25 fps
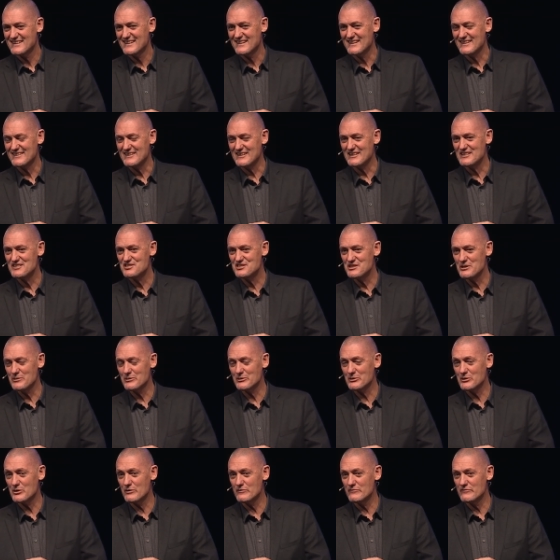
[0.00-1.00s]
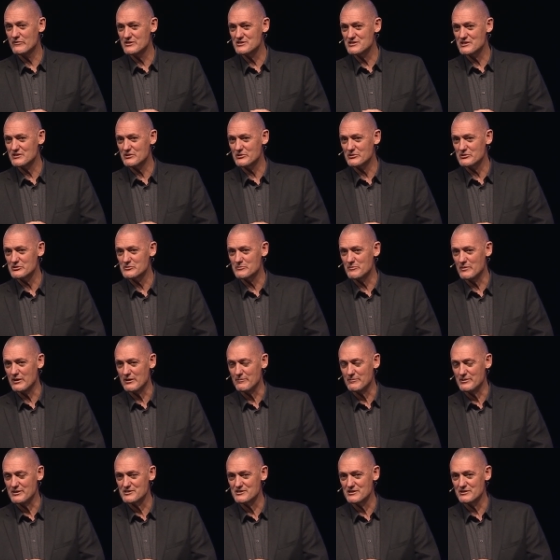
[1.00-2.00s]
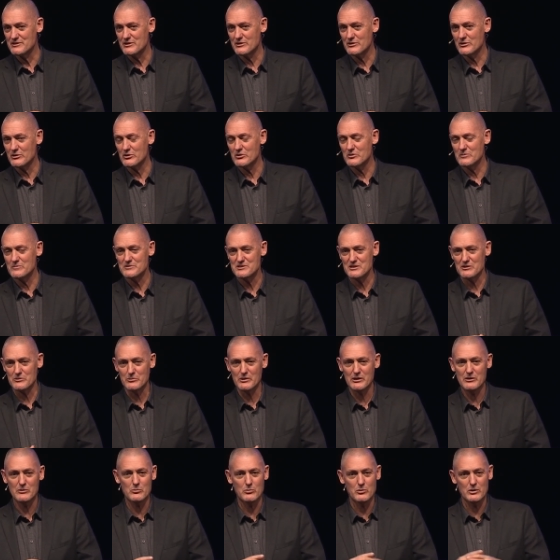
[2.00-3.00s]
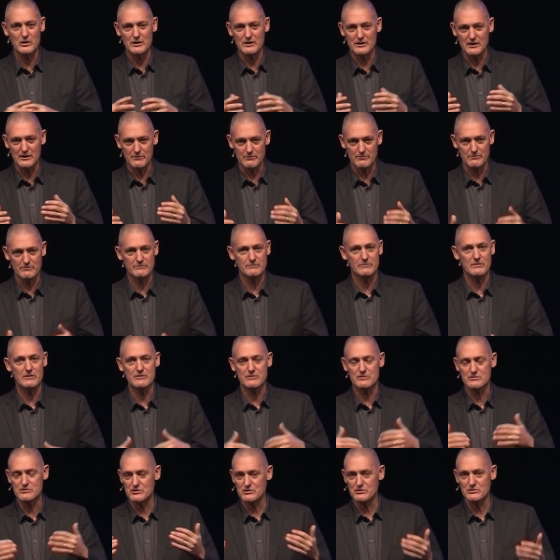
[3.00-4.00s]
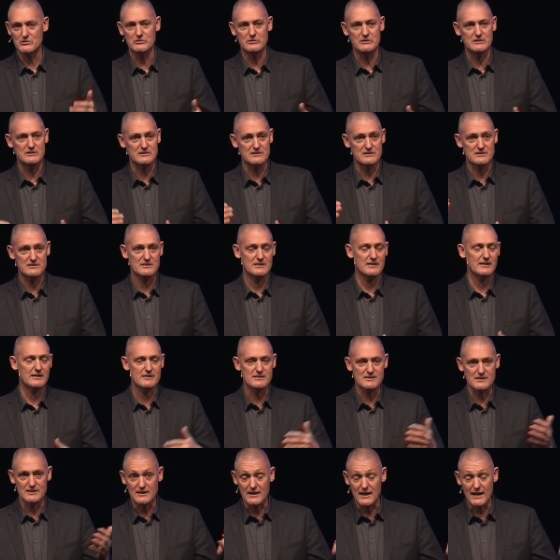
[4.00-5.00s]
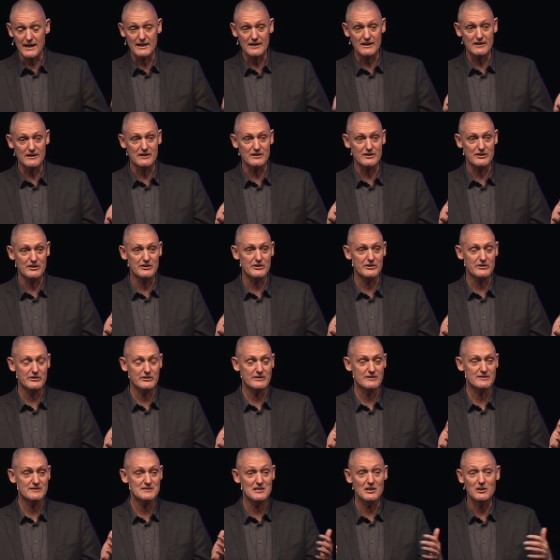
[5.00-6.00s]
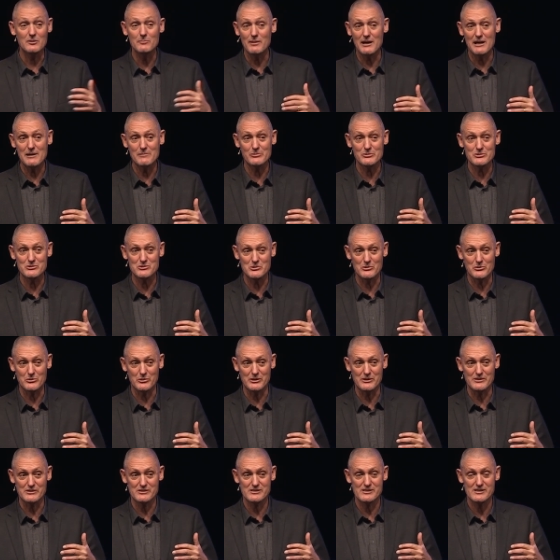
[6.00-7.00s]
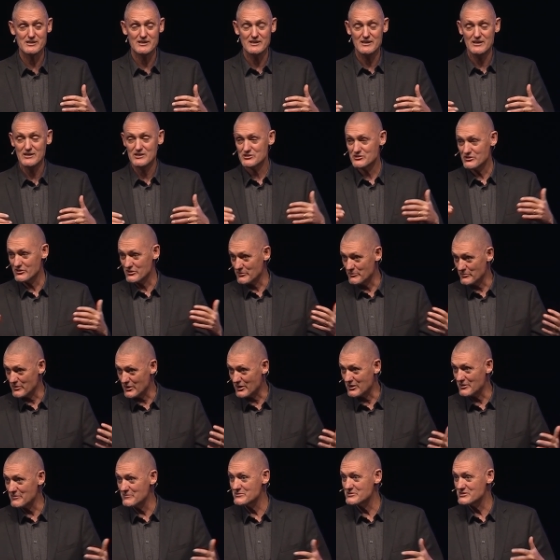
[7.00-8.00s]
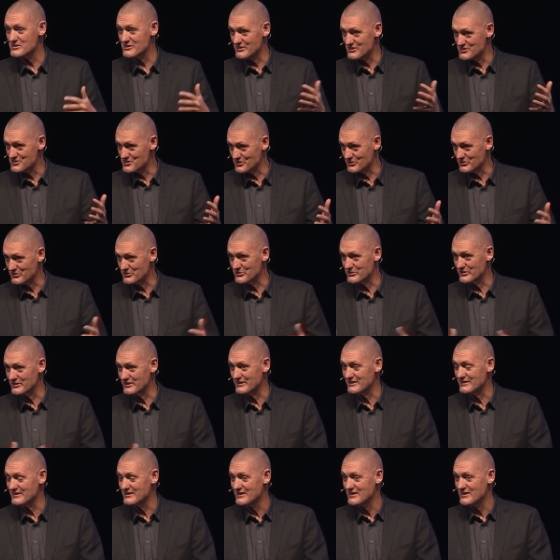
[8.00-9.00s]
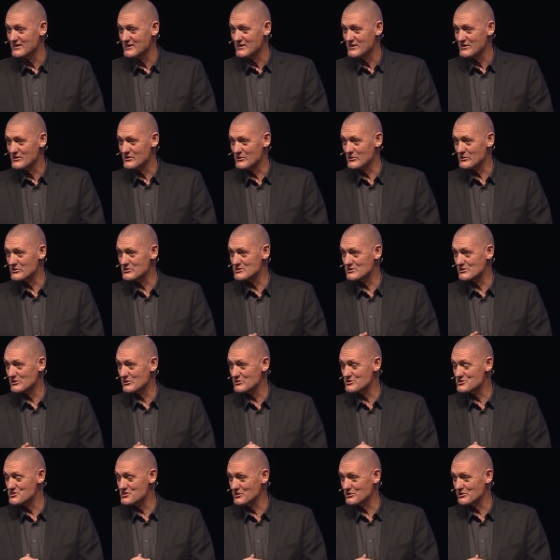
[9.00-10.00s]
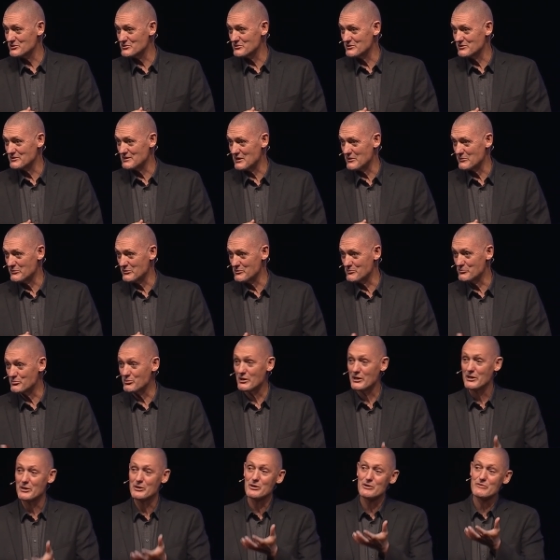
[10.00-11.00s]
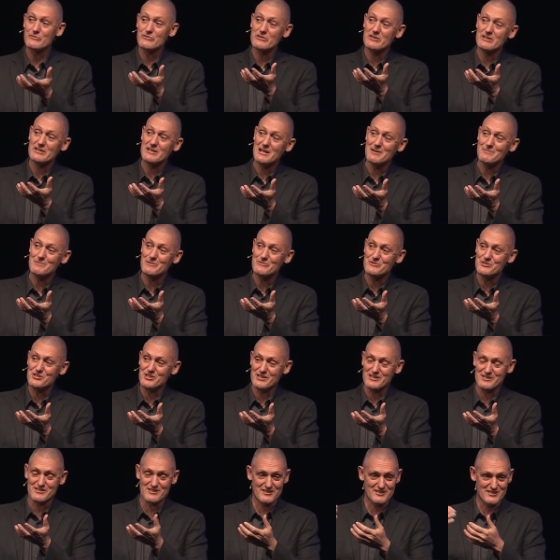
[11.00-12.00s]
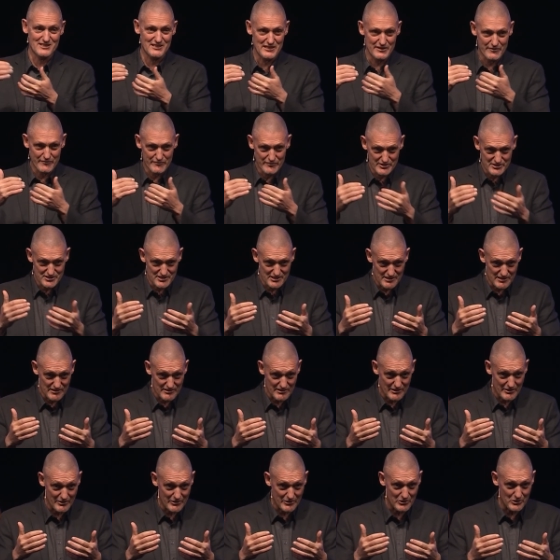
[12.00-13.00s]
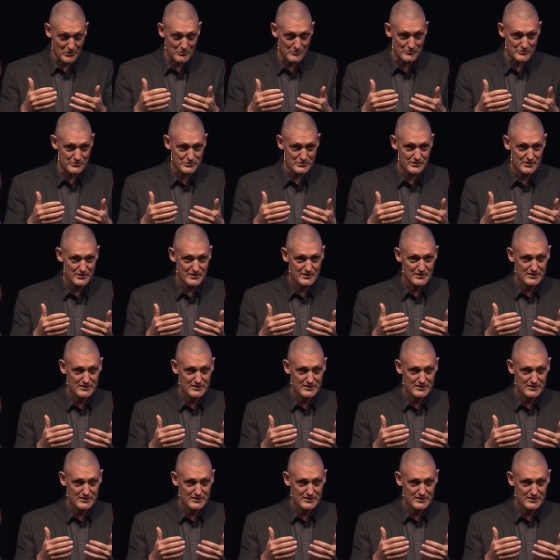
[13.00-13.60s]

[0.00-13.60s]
and then she would go visit those babies in their homes at week one and month two and six and nine in a year and tell Bible stories to the moms and the children. And those little children that were prayed over in the name of Jesus and then visited in their homes